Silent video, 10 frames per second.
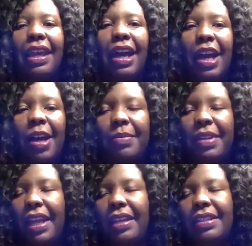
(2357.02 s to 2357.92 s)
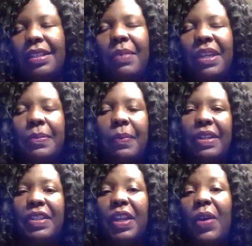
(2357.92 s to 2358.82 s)
Um, that's the best
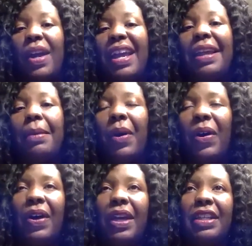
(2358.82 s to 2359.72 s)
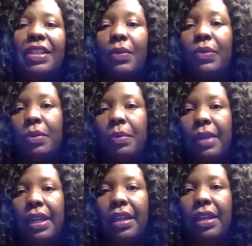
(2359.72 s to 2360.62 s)
place to go. And I'm on social
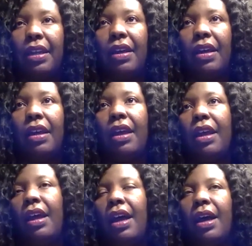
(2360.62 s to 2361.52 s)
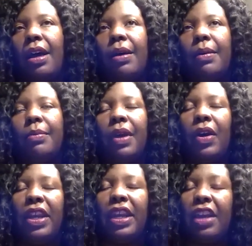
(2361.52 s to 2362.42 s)
media, um,
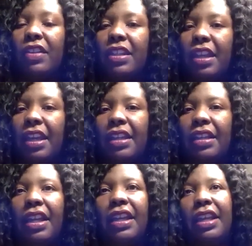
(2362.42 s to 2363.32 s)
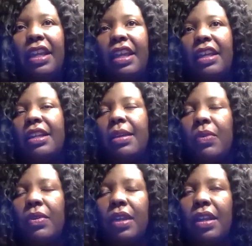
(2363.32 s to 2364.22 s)
on everything LinkedIn,
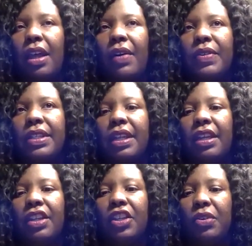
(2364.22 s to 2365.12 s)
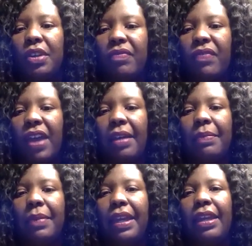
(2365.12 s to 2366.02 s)
Kimberly Lawson. You can find
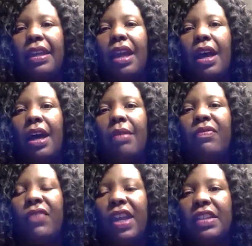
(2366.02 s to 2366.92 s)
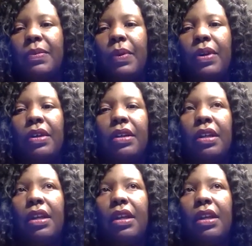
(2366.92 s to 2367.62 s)
me, um, Facebook.